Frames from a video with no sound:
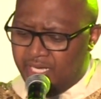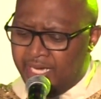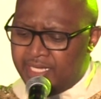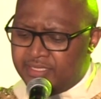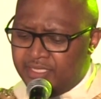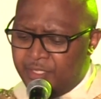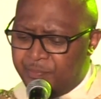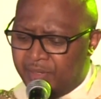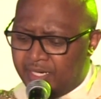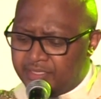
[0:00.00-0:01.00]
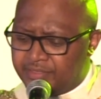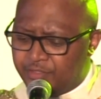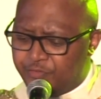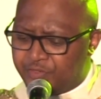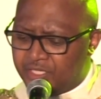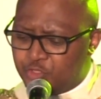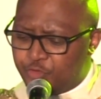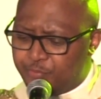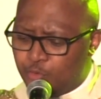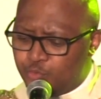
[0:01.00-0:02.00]
And he passed in front
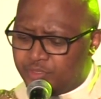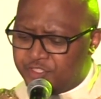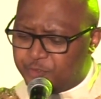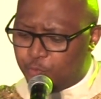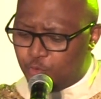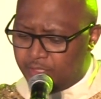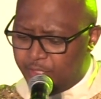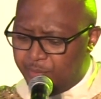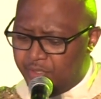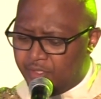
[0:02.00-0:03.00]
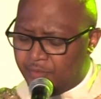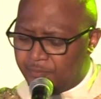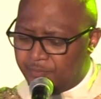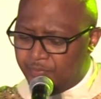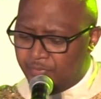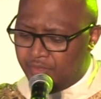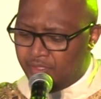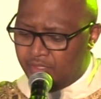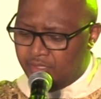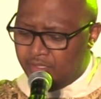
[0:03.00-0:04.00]
of Moses proclaiming,
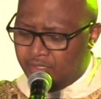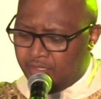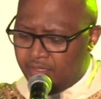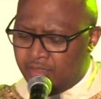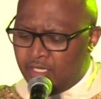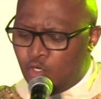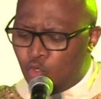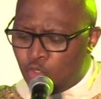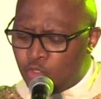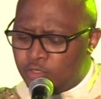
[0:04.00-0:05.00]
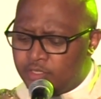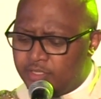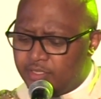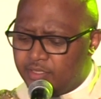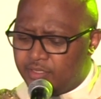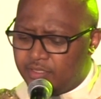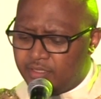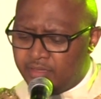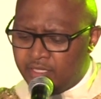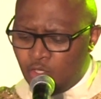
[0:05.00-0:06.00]
"The Lord,
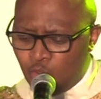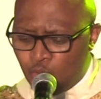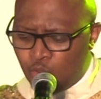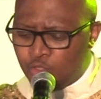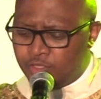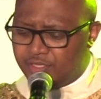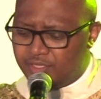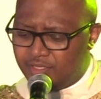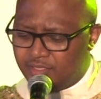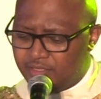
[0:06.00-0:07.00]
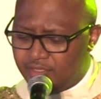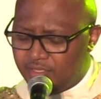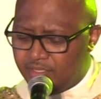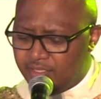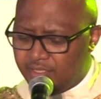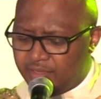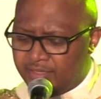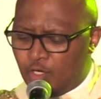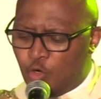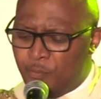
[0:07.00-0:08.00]
the Lord,
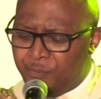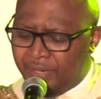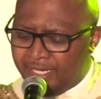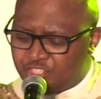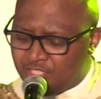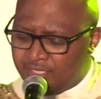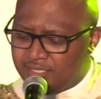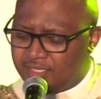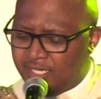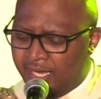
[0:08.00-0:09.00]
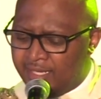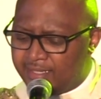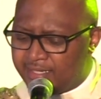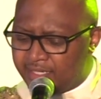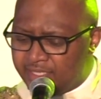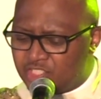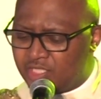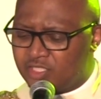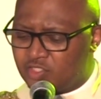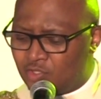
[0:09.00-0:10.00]
the compassionate and
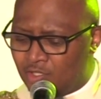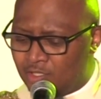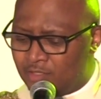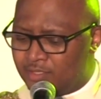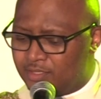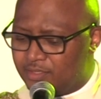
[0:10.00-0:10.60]
gracious God,